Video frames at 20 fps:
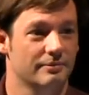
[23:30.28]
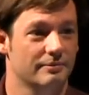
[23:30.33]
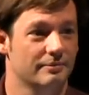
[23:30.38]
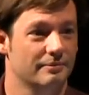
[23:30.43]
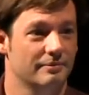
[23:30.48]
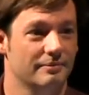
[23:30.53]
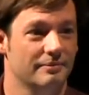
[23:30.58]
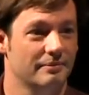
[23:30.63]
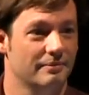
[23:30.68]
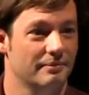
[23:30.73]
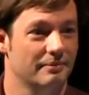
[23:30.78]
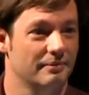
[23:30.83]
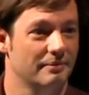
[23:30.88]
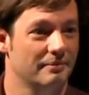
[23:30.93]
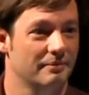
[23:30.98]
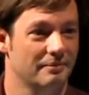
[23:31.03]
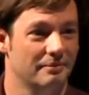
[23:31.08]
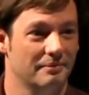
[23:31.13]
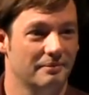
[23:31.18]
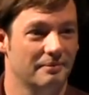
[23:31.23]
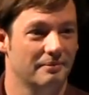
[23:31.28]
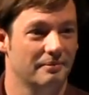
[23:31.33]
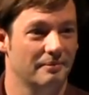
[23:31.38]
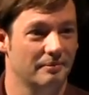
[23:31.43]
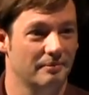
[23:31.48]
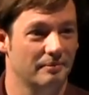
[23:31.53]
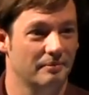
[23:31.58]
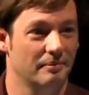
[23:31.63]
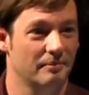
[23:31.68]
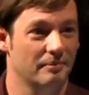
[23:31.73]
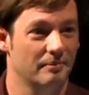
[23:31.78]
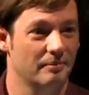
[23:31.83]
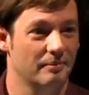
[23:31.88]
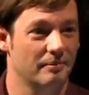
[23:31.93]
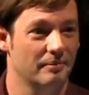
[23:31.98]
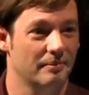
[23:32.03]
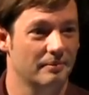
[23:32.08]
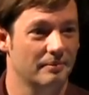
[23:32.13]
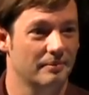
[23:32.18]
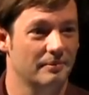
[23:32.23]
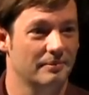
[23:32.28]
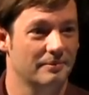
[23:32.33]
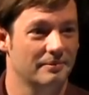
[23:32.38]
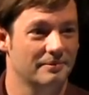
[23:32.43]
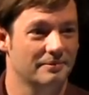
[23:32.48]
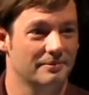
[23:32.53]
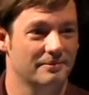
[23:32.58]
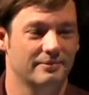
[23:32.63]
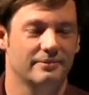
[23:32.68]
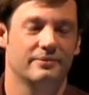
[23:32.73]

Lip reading: Nothing is said.